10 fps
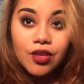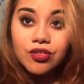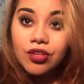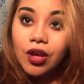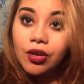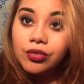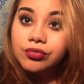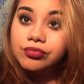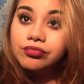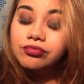So,
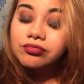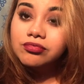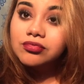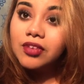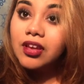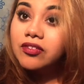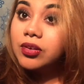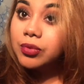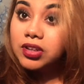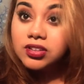if you
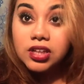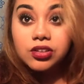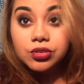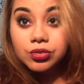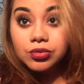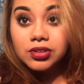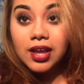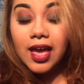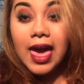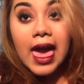want to stay tuned
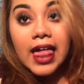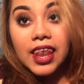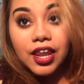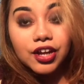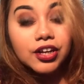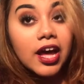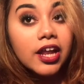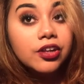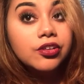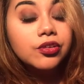and learn how
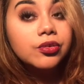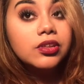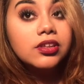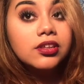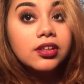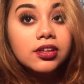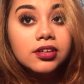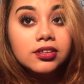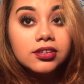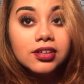to do this look,
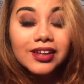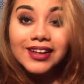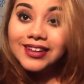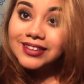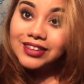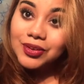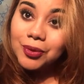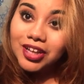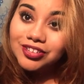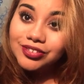continue
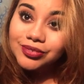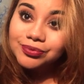watching.